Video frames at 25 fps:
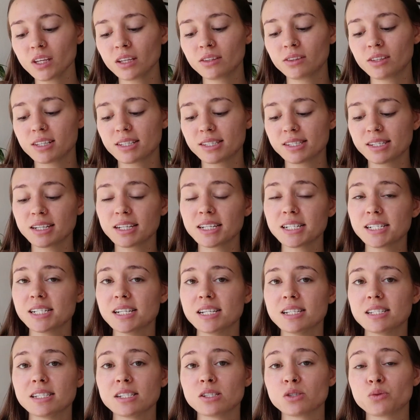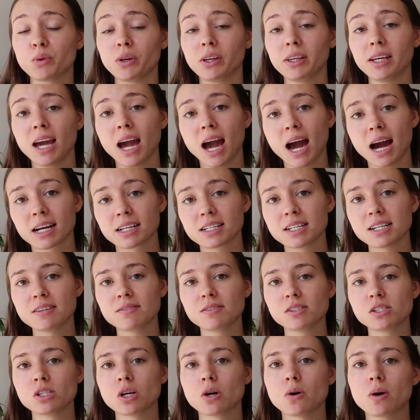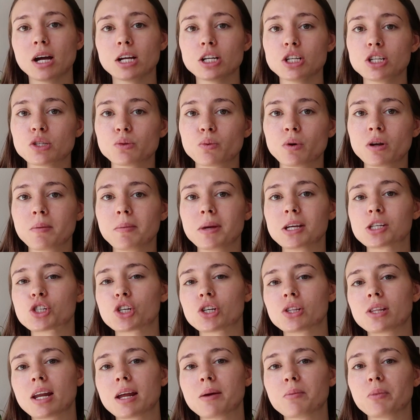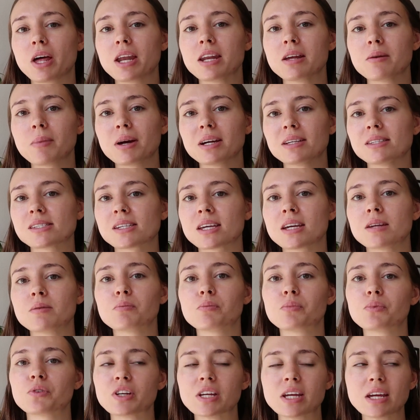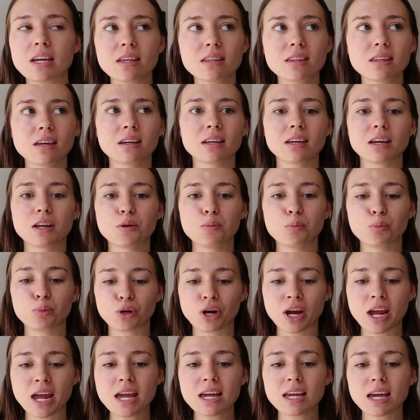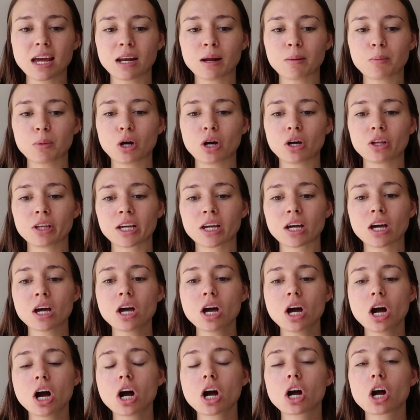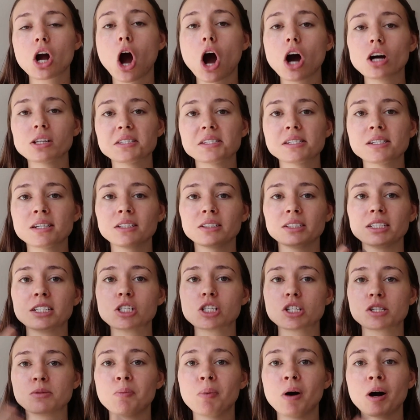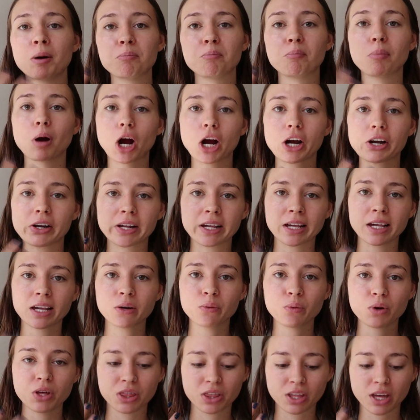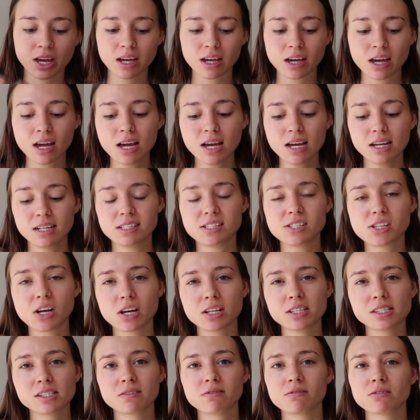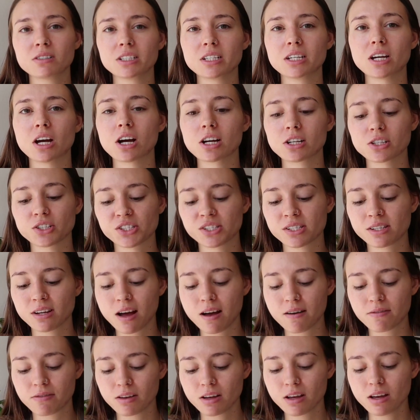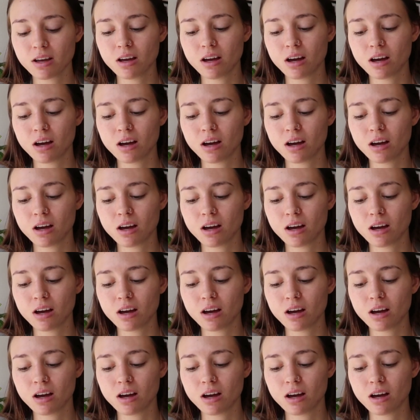the Sanitas is really active, so I just want to make sure that I'm letting my skin breathe and get a break, and I'm not like constantly just bombarding it with like tons of really harsh stuff.